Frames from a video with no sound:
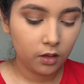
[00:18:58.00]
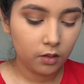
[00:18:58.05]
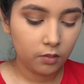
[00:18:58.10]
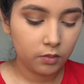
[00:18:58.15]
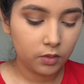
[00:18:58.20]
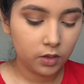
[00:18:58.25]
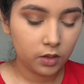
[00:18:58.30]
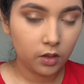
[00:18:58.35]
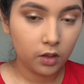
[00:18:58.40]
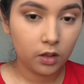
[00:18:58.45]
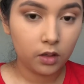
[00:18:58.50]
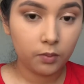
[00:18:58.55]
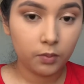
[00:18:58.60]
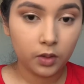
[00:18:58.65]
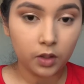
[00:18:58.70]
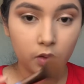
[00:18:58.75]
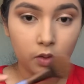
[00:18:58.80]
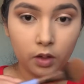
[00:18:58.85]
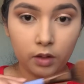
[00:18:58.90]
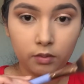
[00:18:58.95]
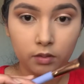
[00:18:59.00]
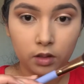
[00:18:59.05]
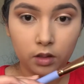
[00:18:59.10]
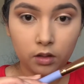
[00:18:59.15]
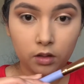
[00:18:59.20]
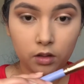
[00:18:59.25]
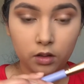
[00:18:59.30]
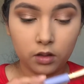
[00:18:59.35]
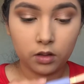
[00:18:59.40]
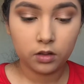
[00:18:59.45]
I'm just gonna be
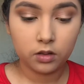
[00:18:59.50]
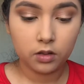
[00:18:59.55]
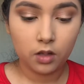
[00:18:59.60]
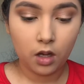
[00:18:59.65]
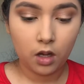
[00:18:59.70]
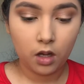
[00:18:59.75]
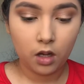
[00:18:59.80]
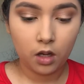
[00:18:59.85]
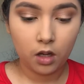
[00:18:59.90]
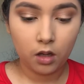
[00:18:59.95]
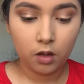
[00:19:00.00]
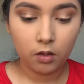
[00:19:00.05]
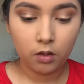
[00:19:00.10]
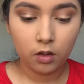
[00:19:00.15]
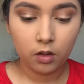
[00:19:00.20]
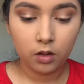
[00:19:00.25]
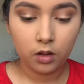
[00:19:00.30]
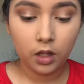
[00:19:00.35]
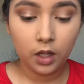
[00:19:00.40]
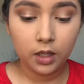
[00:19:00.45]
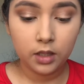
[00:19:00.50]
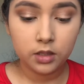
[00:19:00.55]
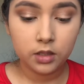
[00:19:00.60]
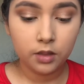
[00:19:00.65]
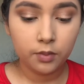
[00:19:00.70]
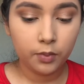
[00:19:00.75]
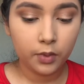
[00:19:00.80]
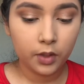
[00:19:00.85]
grabbing this Luxie